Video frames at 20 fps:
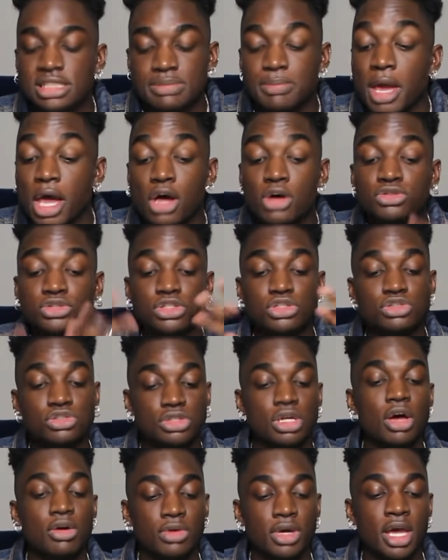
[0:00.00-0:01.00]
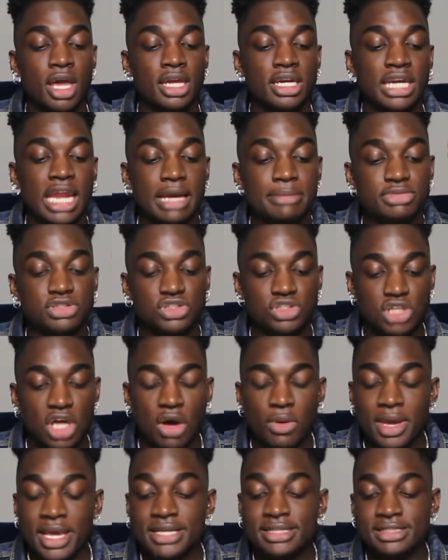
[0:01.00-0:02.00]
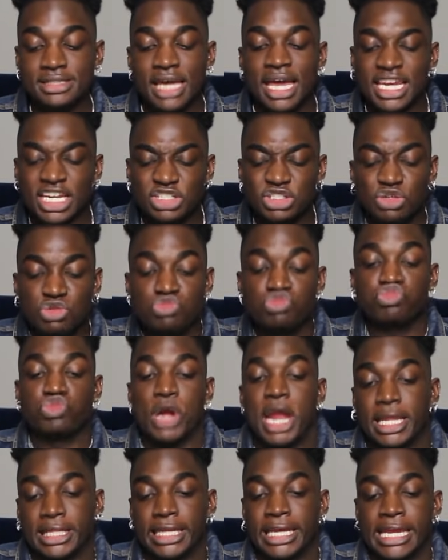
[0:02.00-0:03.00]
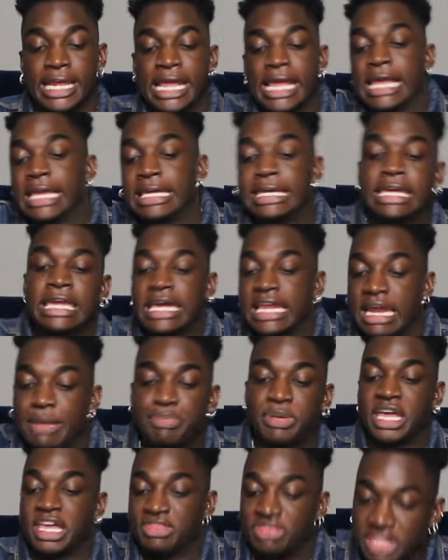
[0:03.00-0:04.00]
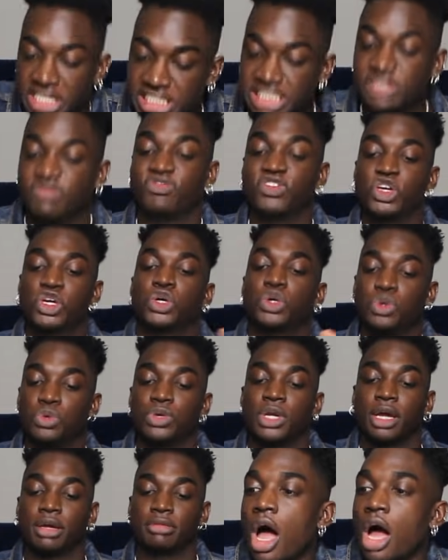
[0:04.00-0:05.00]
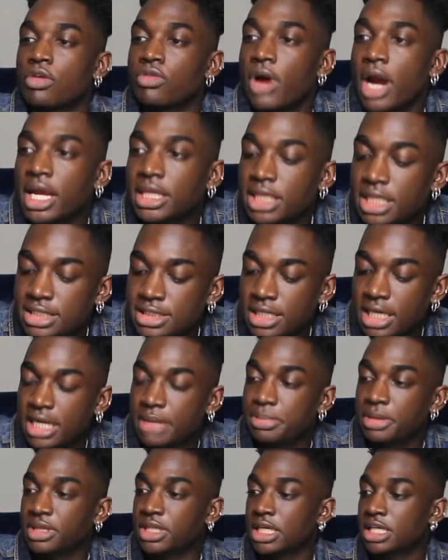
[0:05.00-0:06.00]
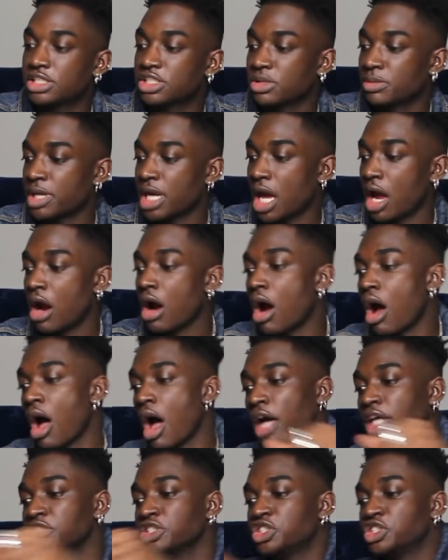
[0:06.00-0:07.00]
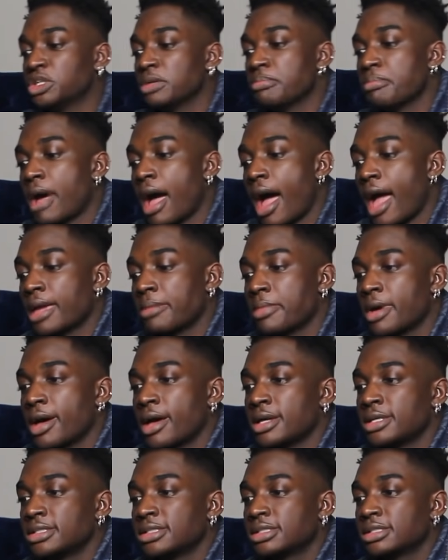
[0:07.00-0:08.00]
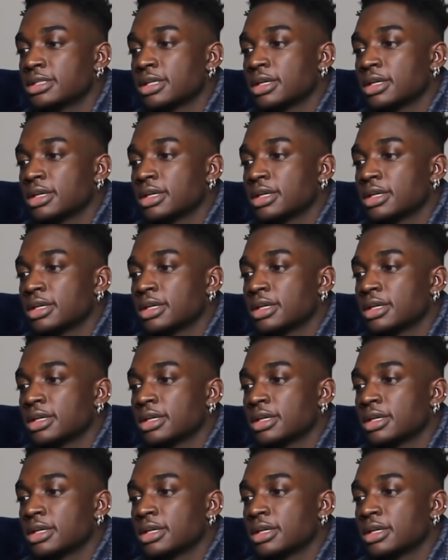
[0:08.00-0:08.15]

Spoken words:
smells so good, and I'm so excited to really get up in this food. All right, let's get up in this. So we got our Aunt Jemima's